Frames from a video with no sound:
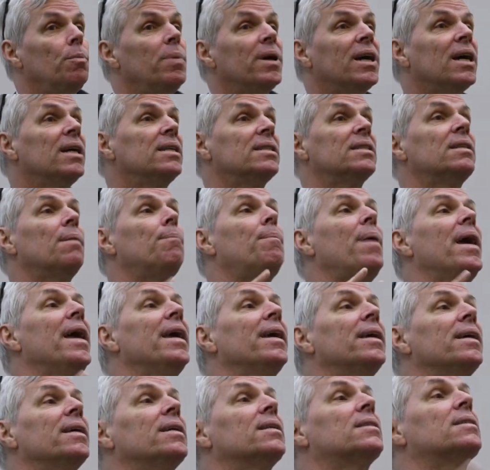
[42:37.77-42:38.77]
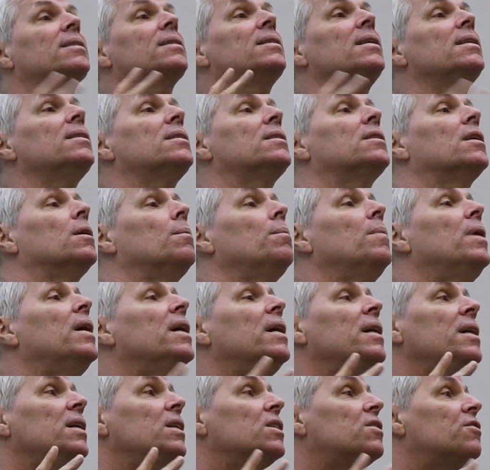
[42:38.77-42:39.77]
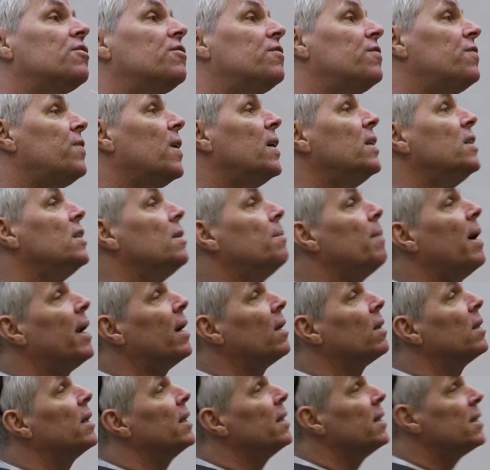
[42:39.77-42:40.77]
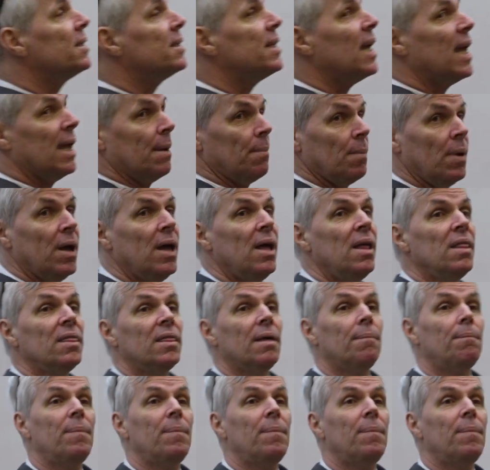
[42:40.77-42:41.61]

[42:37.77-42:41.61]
Because the banking system is fundamentally the same. The